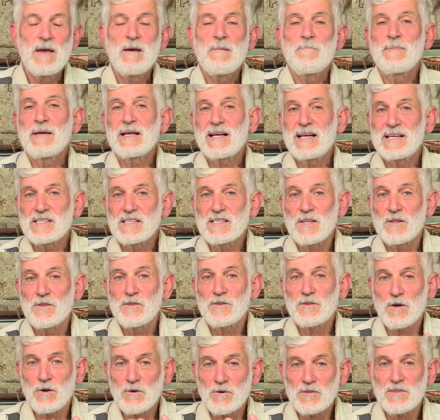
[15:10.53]
because the
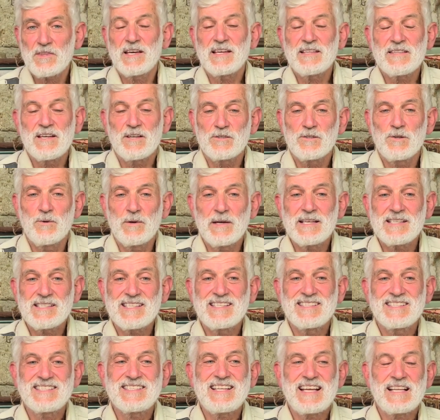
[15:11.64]
third thing they're doing is,
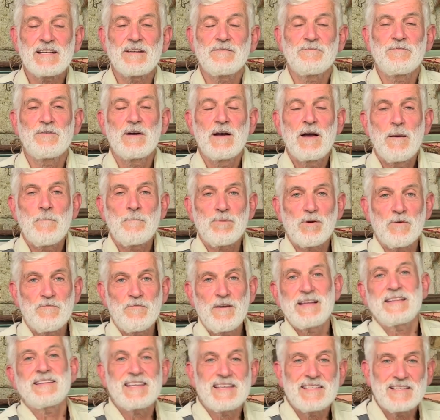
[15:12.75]
instead of
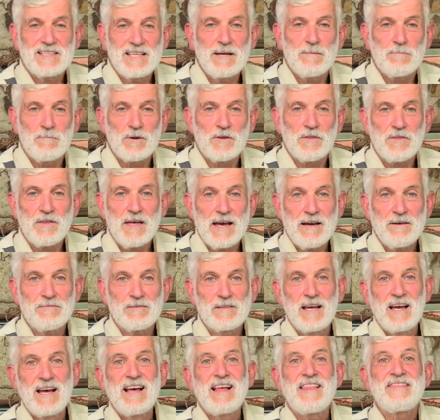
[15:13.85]
preventing timber theft,
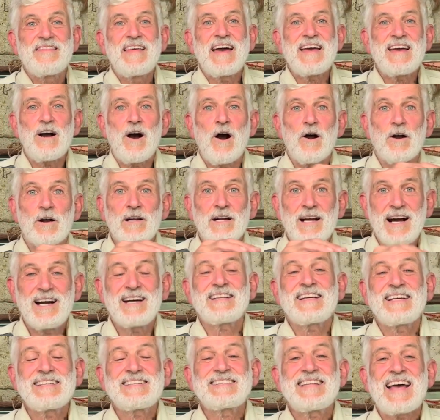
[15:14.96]
they are
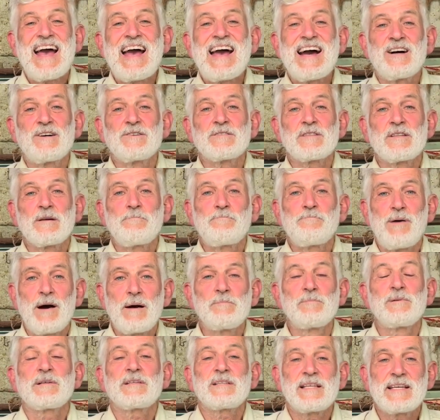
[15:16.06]
cutting down the
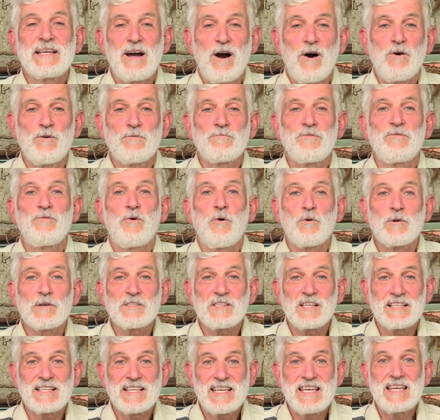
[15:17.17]
publicly owned forests
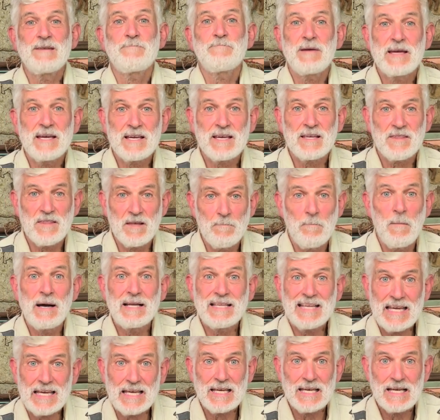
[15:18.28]
and keeping the
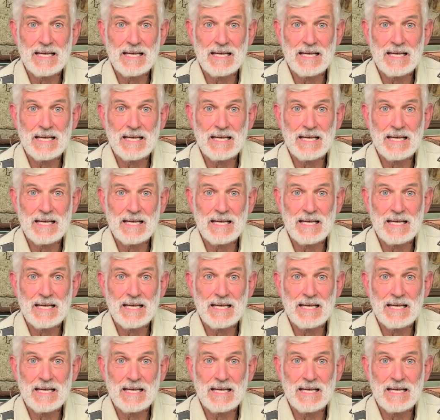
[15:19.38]
money.